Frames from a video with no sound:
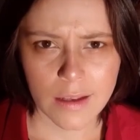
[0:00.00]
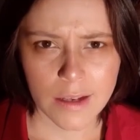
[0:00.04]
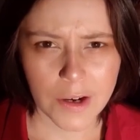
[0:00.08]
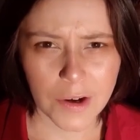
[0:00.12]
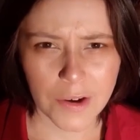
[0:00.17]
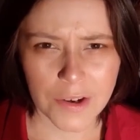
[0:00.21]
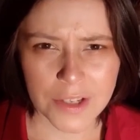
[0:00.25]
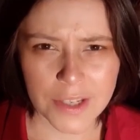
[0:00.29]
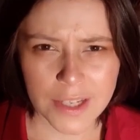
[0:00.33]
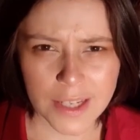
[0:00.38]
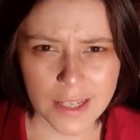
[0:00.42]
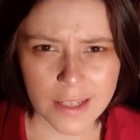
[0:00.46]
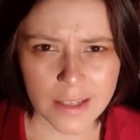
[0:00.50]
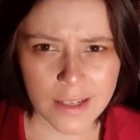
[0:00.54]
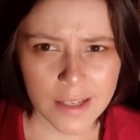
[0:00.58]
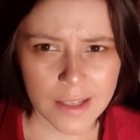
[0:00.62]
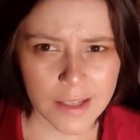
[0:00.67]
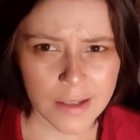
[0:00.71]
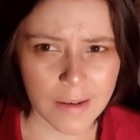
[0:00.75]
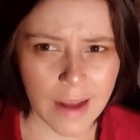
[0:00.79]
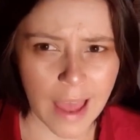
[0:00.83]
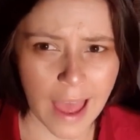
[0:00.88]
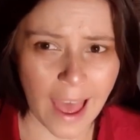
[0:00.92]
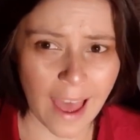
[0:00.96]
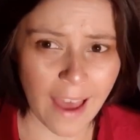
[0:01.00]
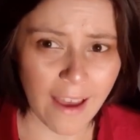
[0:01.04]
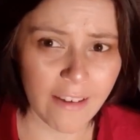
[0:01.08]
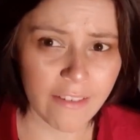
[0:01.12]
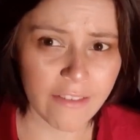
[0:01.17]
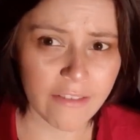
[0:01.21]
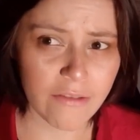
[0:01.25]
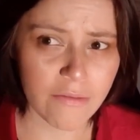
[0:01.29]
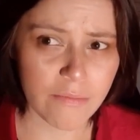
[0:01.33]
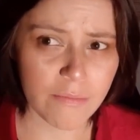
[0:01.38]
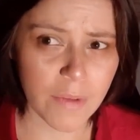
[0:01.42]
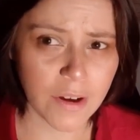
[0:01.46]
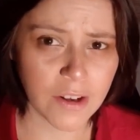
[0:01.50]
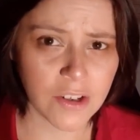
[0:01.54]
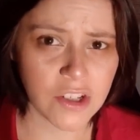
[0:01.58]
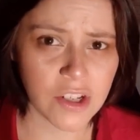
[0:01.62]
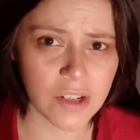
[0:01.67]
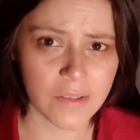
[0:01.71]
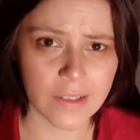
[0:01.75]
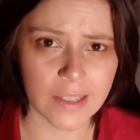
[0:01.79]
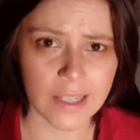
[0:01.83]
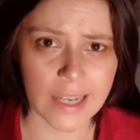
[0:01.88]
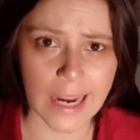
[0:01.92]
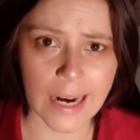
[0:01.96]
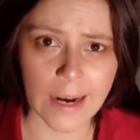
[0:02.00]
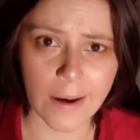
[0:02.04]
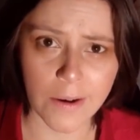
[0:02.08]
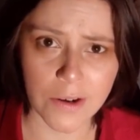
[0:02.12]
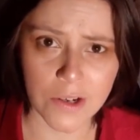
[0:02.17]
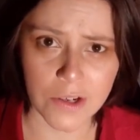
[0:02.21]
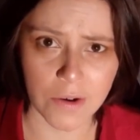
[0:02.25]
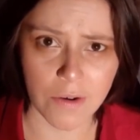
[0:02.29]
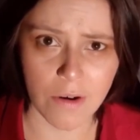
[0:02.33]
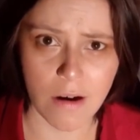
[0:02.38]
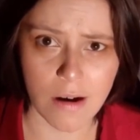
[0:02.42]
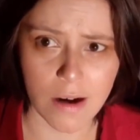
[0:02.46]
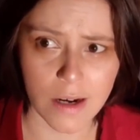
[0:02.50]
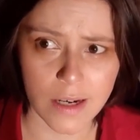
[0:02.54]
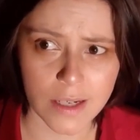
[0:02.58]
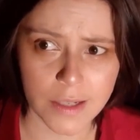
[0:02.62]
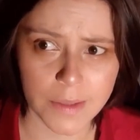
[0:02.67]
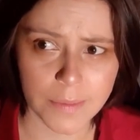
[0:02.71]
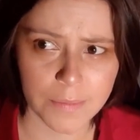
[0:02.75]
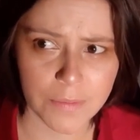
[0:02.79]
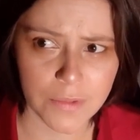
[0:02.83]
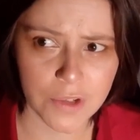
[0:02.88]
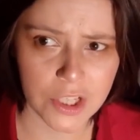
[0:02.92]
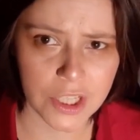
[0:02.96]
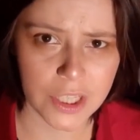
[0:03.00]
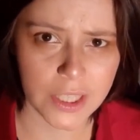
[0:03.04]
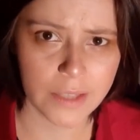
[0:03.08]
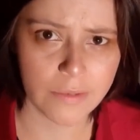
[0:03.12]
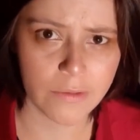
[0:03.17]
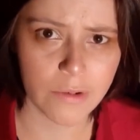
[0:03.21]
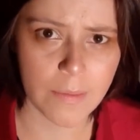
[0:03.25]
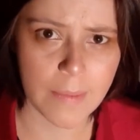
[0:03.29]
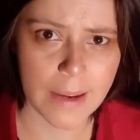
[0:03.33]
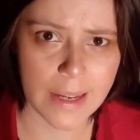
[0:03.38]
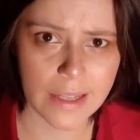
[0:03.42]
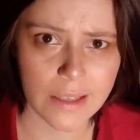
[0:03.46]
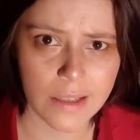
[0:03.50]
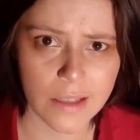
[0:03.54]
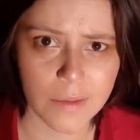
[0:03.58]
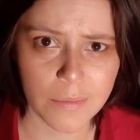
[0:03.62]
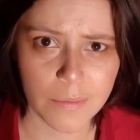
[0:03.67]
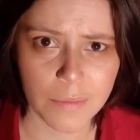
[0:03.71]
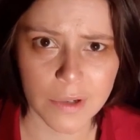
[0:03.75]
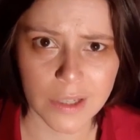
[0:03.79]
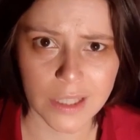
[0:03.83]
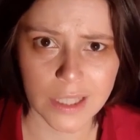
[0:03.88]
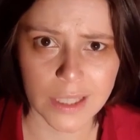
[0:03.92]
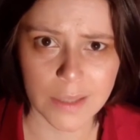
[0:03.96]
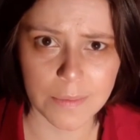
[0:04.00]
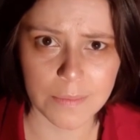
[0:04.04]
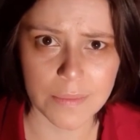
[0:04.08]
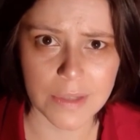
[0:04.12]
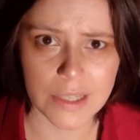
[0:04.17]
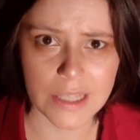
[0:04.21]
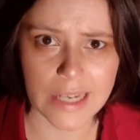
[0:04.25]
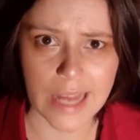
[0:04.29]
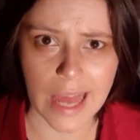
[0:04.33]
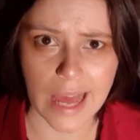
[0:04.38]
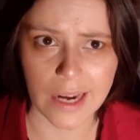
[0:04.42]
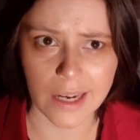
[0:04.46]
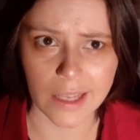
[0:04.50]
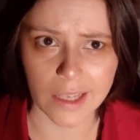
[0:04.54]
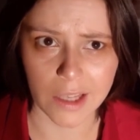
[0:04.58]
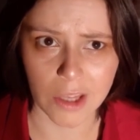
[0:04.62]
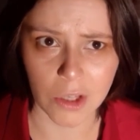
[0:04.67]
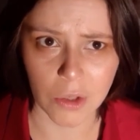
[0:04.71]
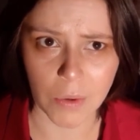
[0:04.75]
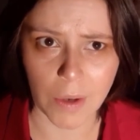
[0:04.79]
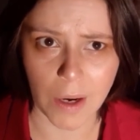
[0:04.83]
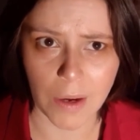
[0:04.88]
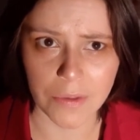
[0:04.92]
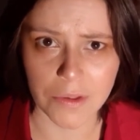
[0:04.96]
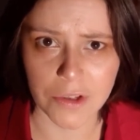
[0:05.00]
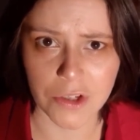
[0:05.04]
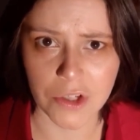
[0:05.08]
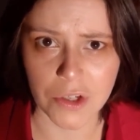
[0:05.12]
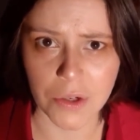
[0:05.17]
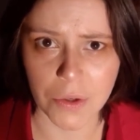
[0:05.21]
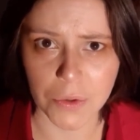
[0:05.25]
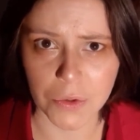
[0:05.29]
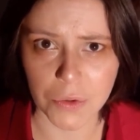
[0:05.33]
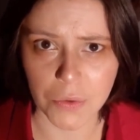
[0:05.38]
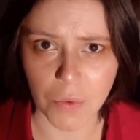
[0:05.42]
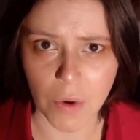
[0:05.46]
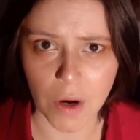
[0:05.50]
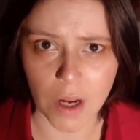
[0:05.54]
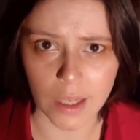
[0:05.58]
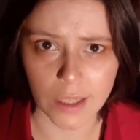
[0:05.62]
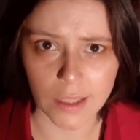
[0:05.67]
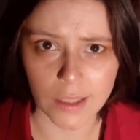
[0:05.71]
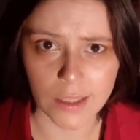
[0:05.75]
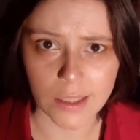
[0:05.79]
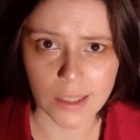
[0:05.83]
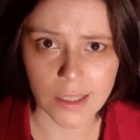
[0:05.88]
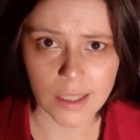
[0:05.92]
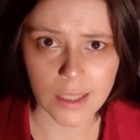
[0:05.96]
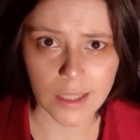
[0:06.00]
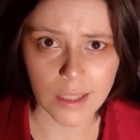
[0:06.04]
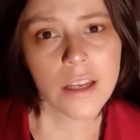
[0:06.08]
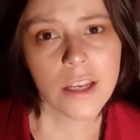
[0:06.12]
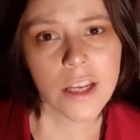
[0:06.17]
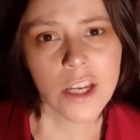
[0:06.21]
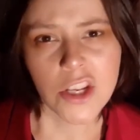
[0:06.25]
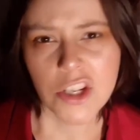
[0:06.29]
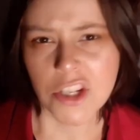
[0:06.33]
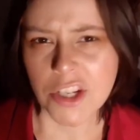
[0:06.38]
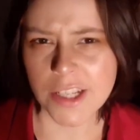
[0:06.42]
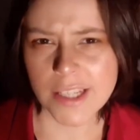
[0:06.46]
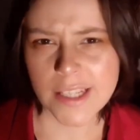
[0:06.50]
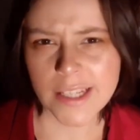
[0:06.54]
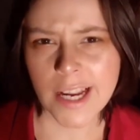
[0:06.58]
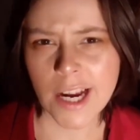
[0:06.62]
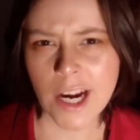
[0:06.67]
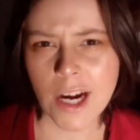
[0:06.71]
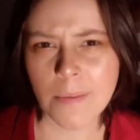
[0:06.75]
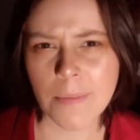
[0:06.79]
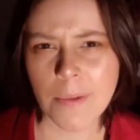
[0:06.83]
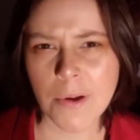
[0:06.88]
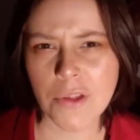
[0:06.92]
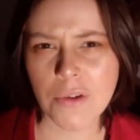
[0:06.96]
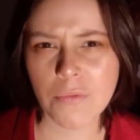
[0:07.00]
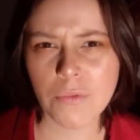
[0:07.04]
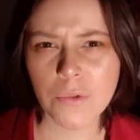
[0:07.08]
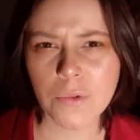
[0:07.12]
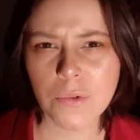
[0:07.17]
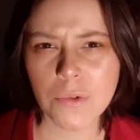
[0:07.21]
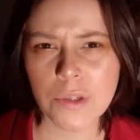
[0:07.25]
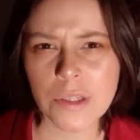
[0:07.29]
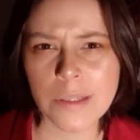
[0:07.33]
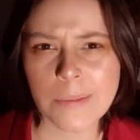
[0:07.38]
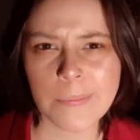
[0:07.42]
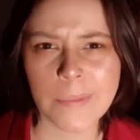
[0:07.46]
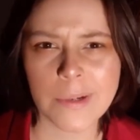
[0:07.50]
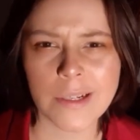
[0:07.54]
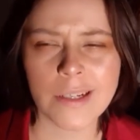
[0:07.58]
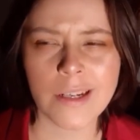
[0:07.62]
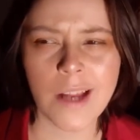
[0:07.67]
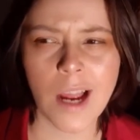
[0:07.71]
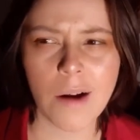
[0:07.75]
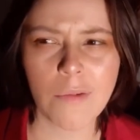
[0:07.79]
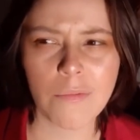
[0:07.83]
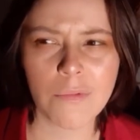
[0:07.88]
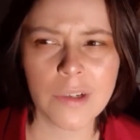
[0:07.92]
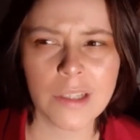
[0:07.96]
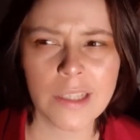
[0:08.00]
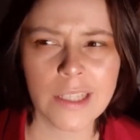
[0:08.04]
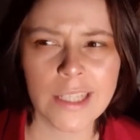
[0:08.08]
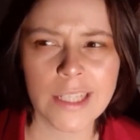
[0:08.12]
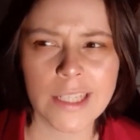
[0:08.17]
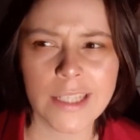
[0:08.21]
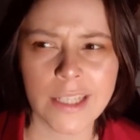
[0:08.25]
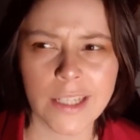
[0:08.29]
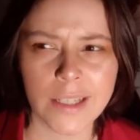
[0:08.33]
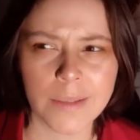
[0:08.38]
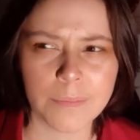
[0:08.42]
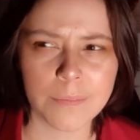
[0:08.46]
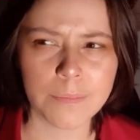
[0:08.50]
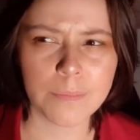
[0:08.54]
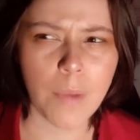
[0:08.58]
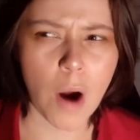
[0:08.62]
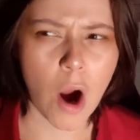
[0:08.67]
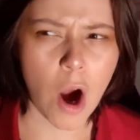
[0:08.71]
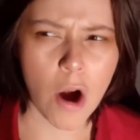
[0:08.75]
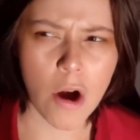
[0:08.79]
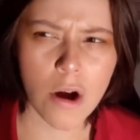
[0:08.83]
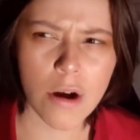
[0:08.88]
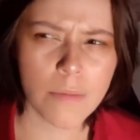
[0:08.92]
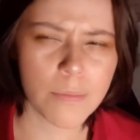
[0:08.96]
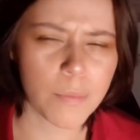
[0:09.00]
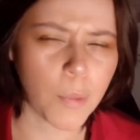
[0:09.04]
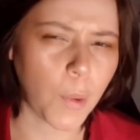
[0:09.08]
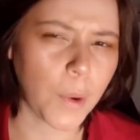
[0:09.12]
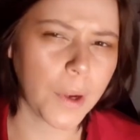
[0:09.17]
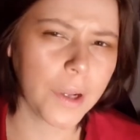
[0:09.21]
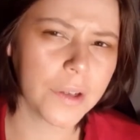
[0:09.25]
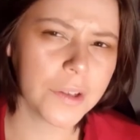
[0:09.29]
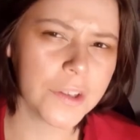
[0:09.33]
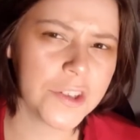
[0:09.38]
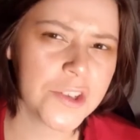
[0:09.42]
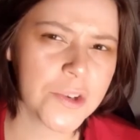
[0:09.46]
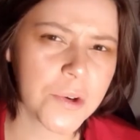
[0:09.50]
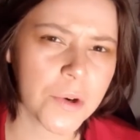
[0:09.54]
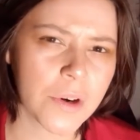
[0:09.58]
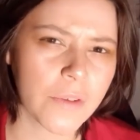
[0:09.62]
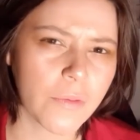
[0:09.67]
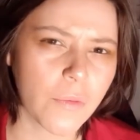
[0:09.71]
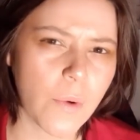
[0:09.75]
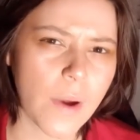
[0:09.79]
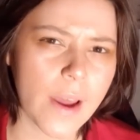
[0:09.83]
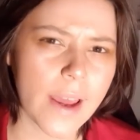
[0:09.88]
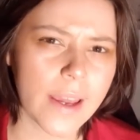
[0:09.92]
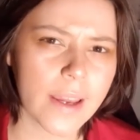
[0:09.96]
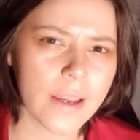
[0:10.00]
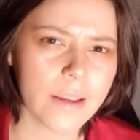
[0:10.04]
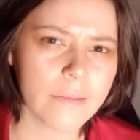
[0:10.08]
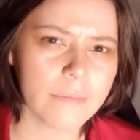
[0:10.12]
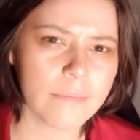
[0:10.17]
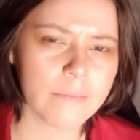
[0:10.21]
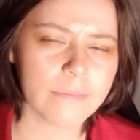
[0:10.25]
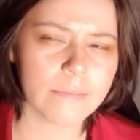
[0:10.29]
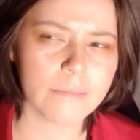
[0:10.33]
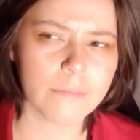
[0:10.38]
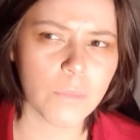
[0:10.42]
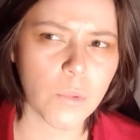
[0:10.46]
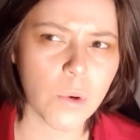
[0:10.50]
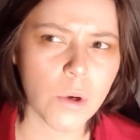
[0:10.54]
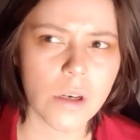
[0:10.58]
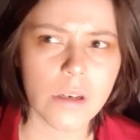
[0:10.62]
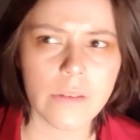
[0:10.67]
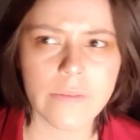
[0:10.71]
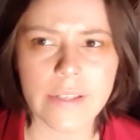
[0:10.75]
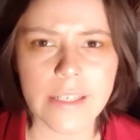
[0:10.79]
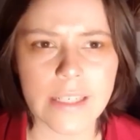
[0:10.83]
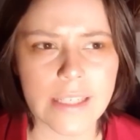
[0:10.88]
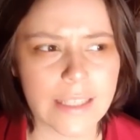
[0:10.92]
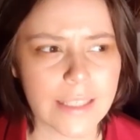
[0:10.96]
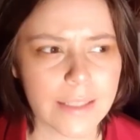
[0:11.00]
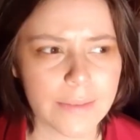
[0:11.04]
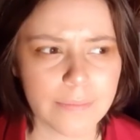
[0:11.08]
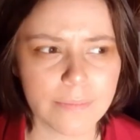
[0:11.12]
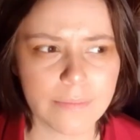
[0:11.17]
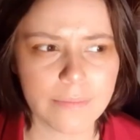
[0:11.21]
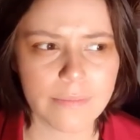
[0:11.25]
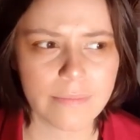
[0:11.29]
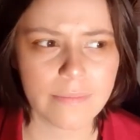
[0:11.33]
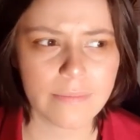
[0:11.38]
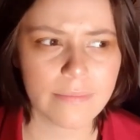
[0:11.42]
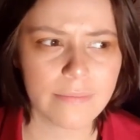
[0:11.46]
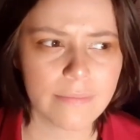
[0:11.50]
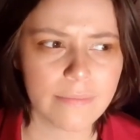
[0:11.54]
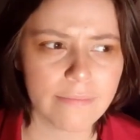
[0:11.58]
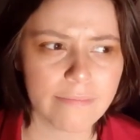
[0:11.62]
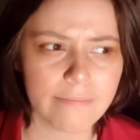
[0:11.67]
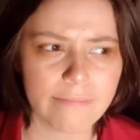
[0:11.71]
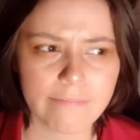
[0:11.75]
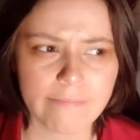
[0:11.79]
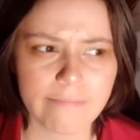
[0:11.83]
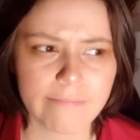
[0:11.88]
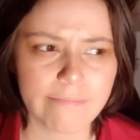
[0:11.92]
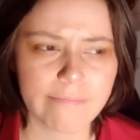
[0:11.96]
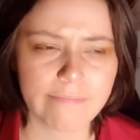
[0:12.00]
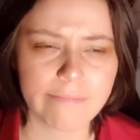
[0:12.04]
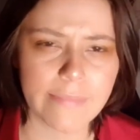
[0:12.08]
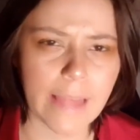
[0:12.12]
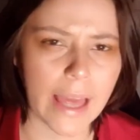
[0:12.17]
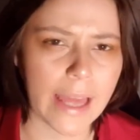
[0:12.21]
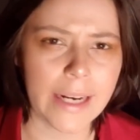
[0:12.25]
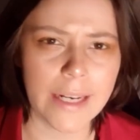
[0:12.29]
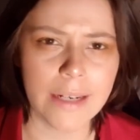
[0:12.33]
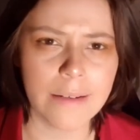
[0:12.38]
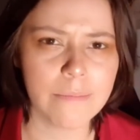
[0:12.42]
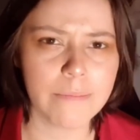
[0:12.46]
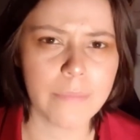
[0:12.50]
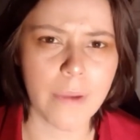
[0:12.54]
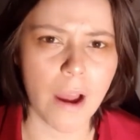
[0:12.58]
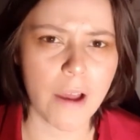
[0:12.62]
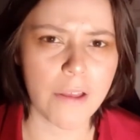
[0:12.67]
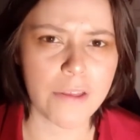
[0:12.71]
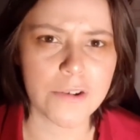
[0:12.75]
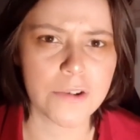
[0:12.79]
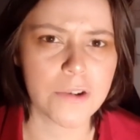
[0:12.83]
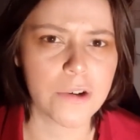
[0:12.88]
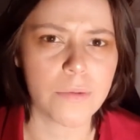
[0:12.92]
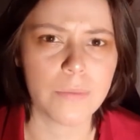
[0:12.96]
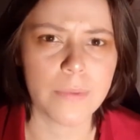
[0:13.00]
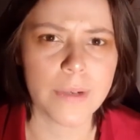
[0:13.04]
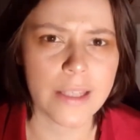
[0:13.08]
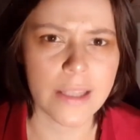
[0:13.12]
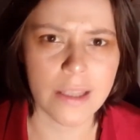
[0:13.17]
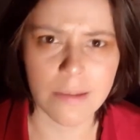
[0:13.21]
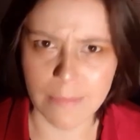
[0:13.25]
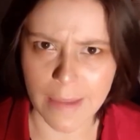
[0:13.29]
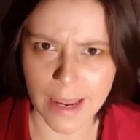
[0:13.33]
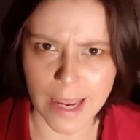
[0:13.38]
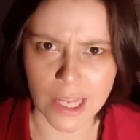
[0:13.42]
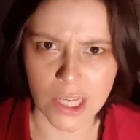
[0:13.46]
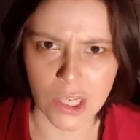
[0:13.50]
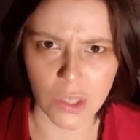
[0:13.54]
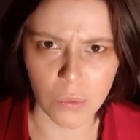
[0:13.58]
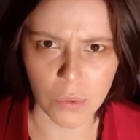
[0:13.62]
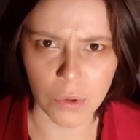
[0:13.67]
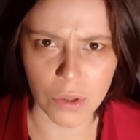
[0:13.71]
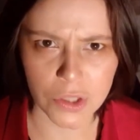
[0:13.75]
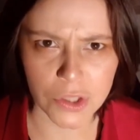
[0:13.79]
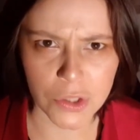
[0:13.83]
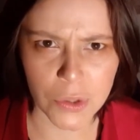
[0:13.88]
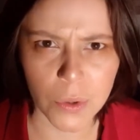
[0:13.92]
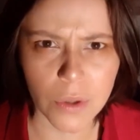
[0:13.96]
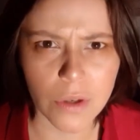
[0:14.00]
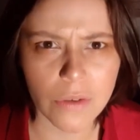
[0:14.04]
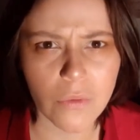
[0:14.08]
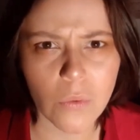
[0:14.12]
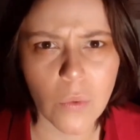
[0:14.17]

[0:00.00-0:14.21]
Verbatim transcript: Garcia doesn't have much of a character arc. She remains pretty static throughout the show's run. She doesn't care about the rules, but not really in a hard-boiled sort of way. More of in a, I didn't bother to read the manual sort